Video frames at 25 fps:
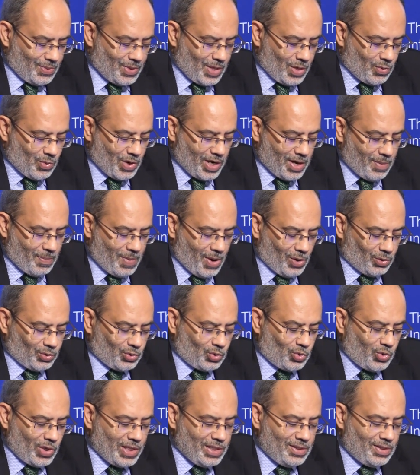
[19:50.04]
There were
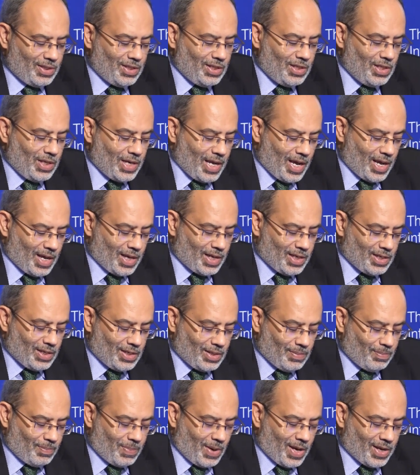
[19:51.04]
about
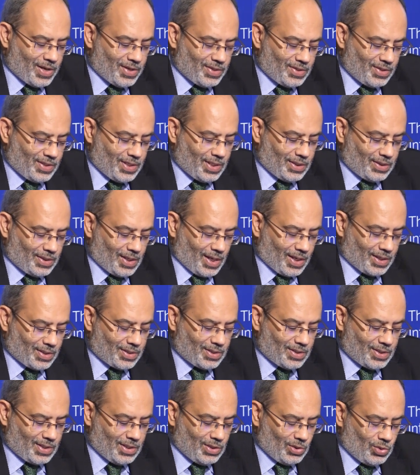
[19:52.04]
29 piracy
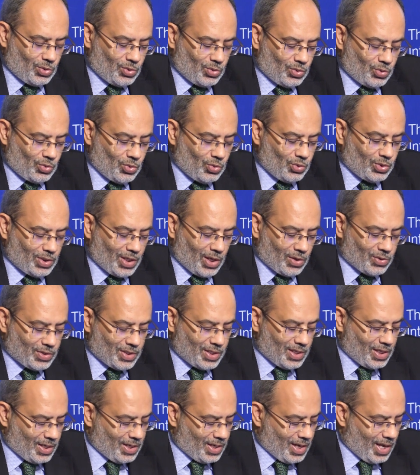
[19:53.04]
attacks in
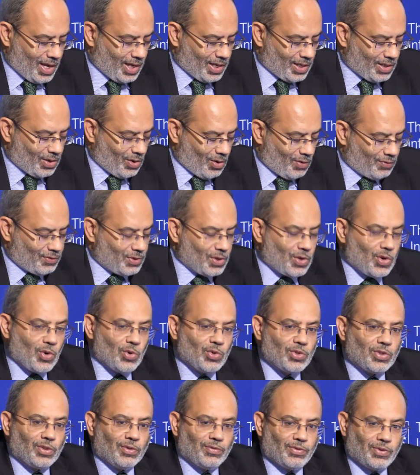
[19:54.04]
2009 off the
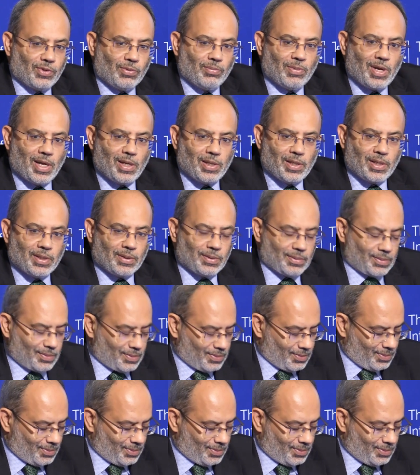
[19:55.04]
coast of Somalia,